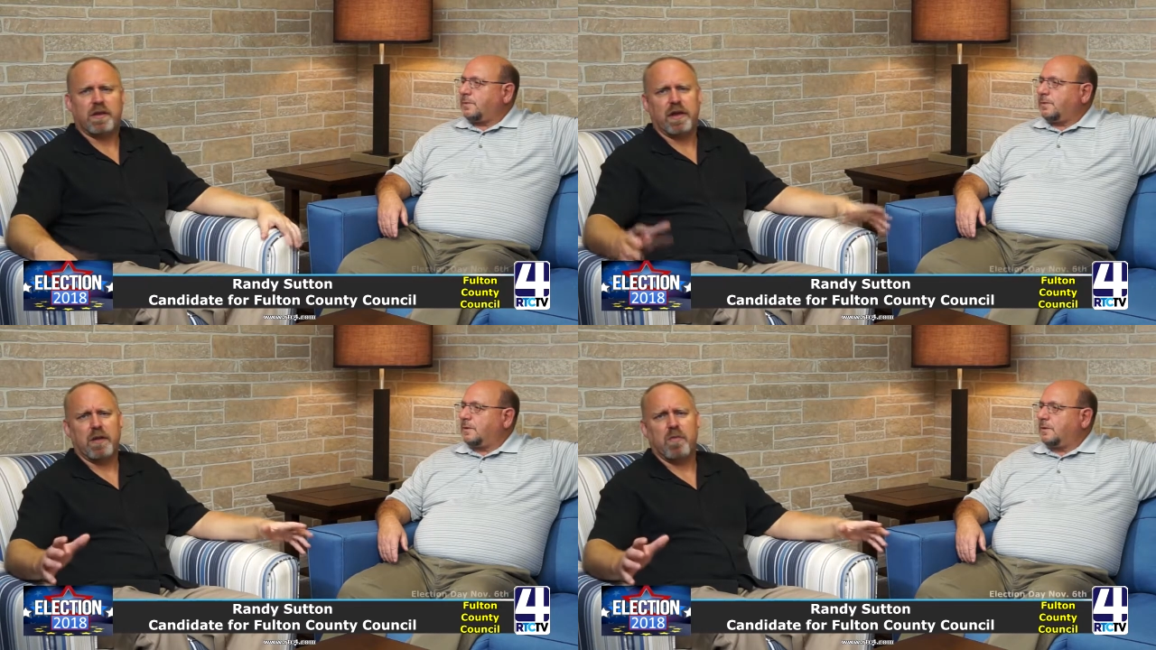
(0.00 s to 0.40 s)

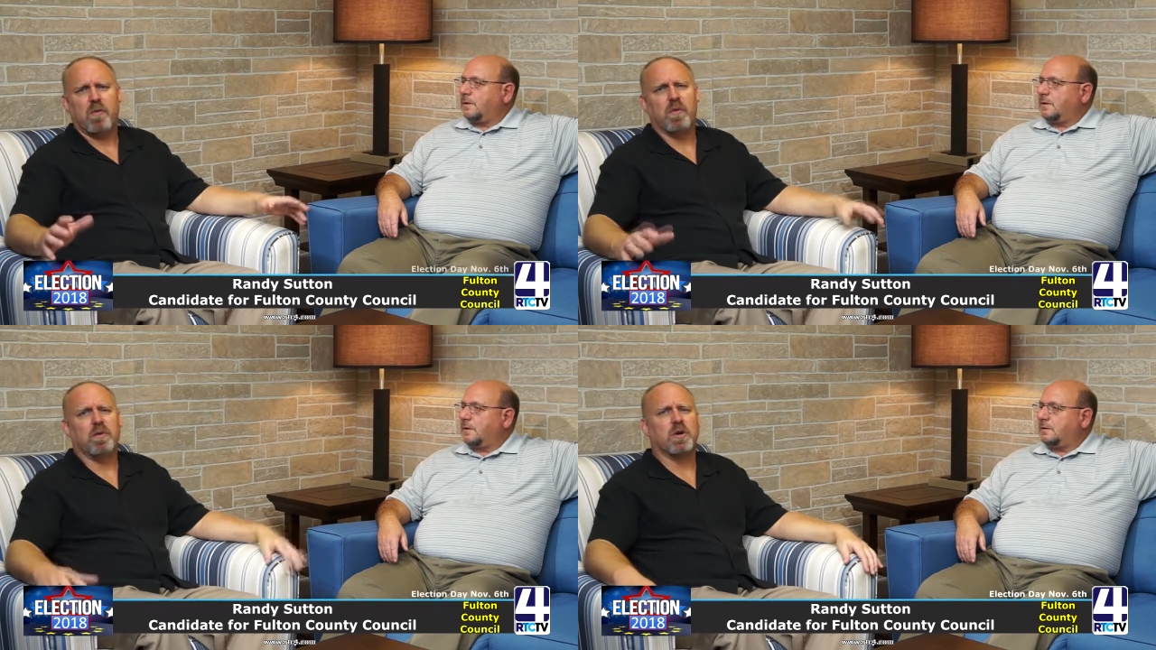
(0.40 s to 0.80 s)
Speaker 1: Again, we
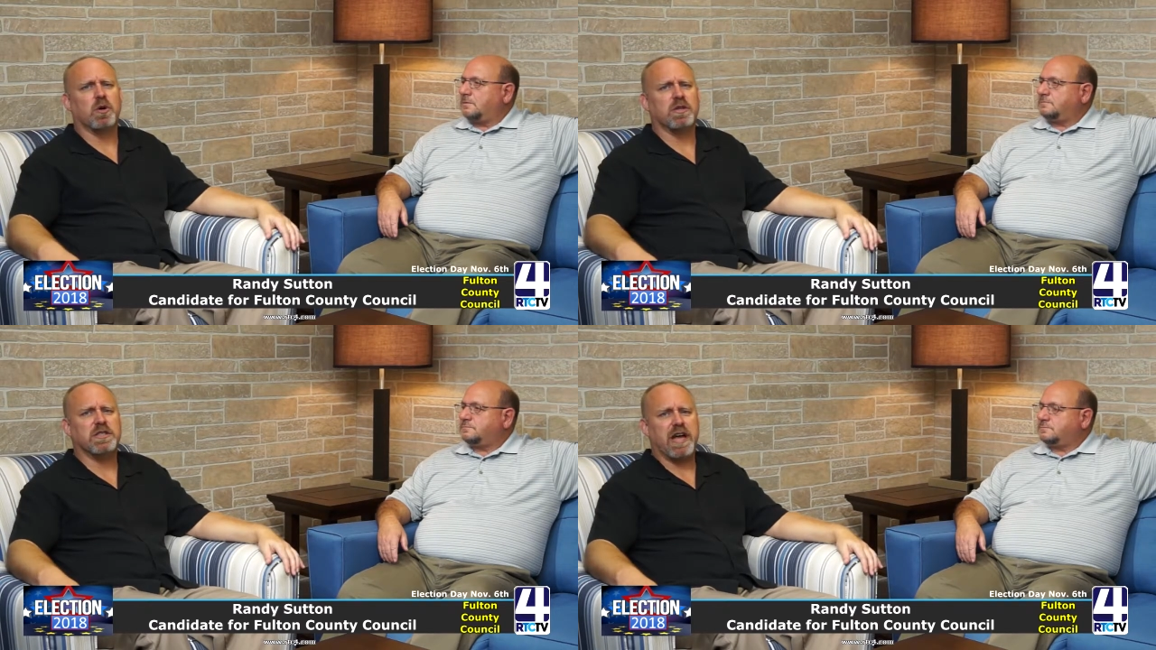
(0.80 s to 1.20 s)
want to
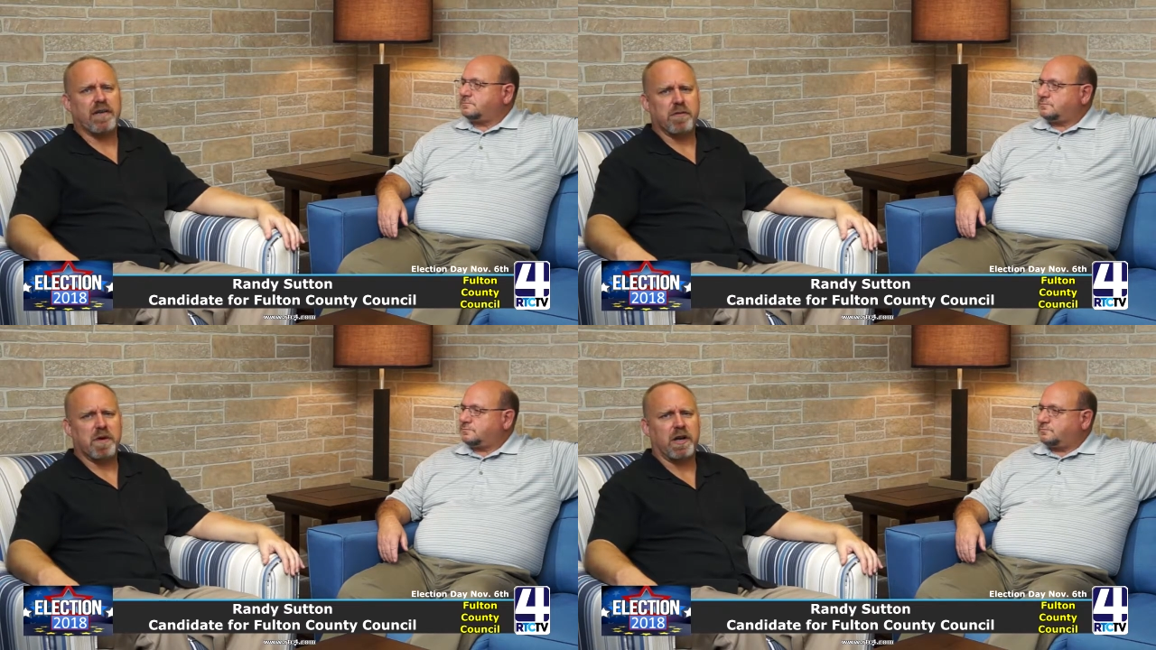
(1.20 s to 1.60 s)
encourage
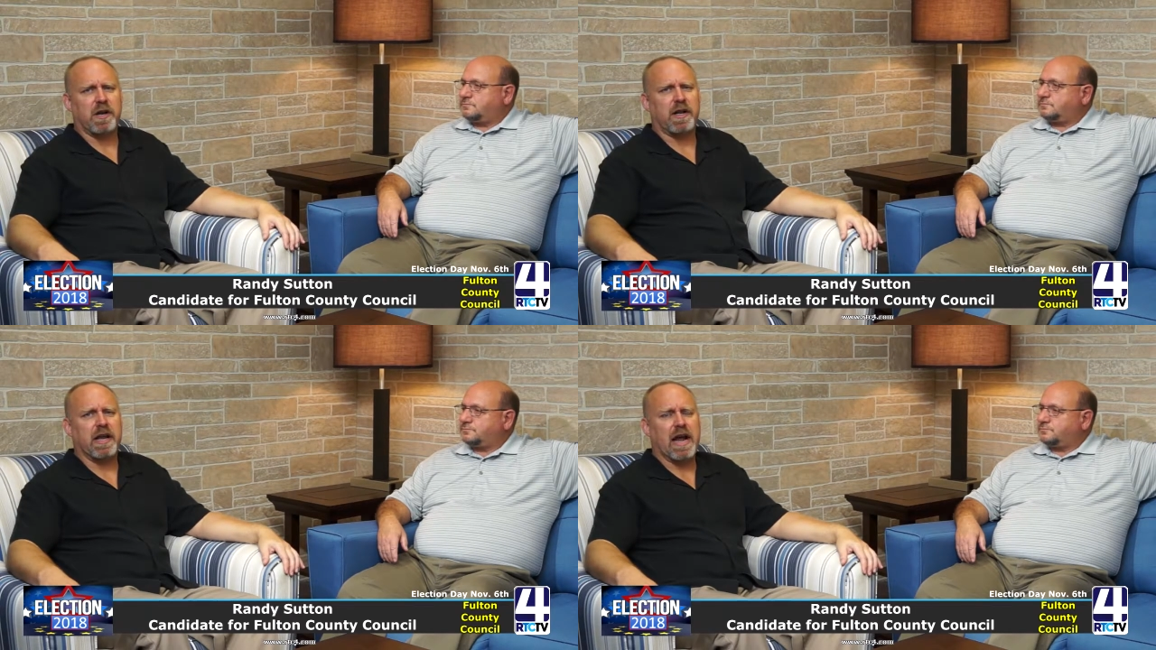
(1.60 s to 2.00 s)
everybody
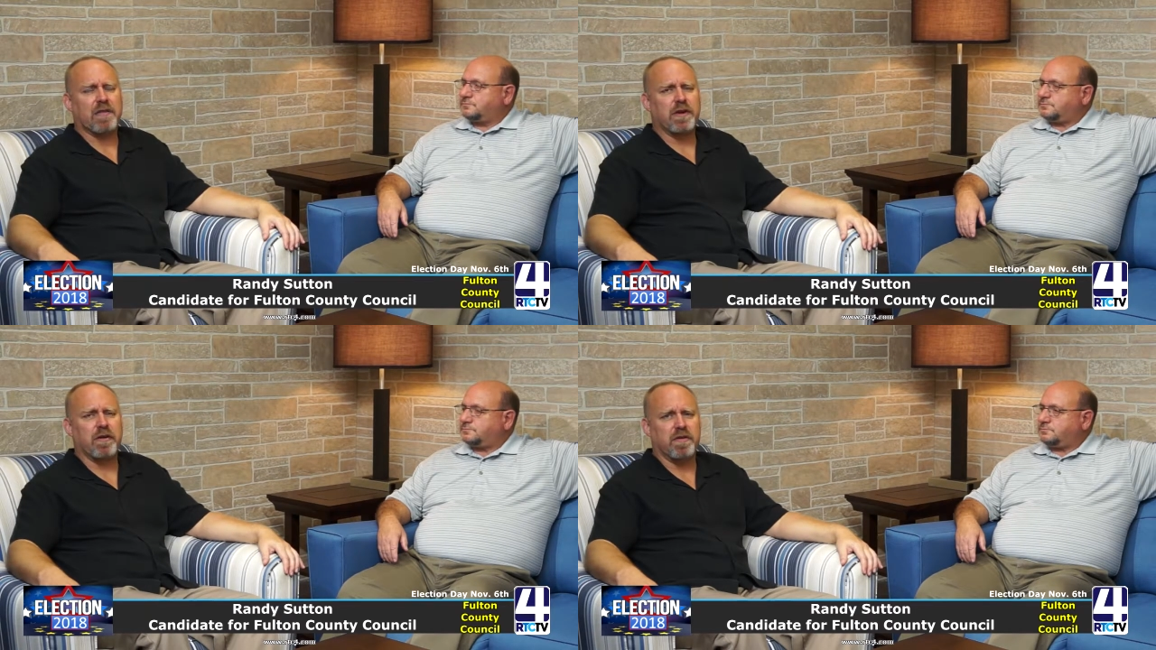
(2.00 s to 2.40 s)
to get
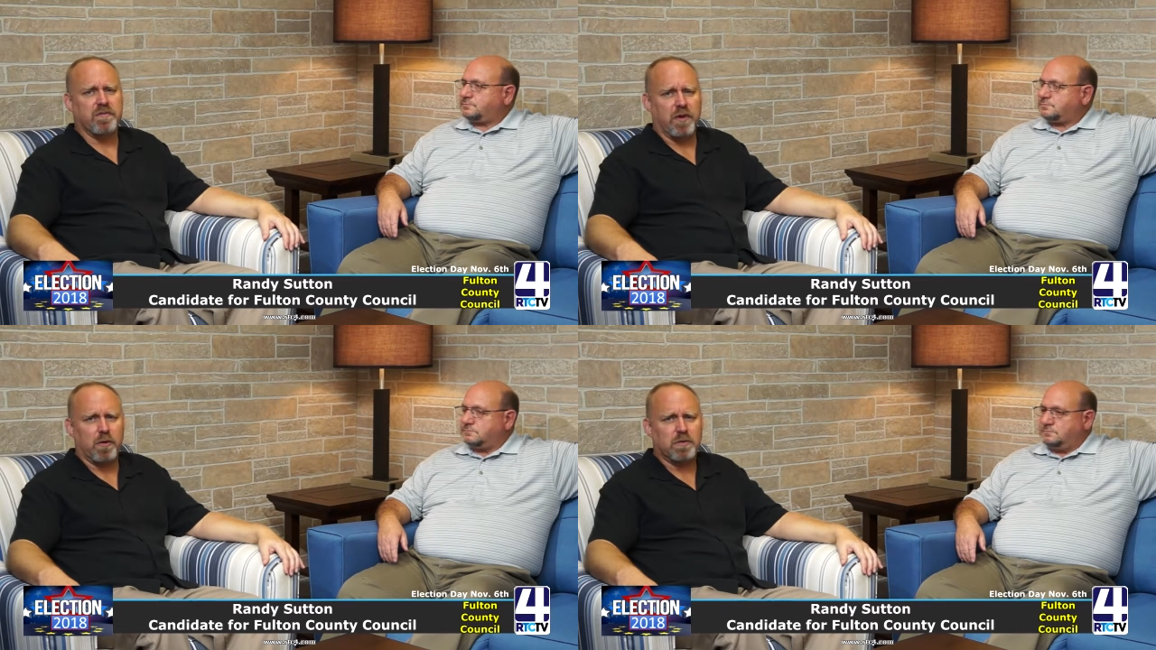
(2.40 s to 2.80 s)
out there and
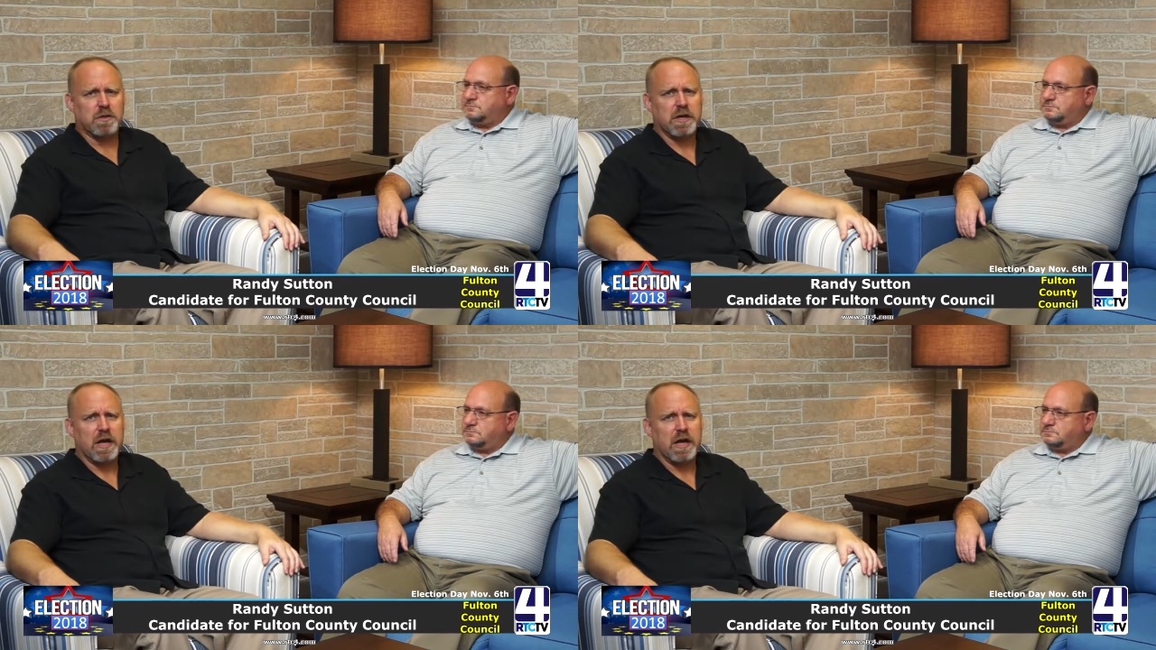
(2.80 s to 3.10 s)
vote.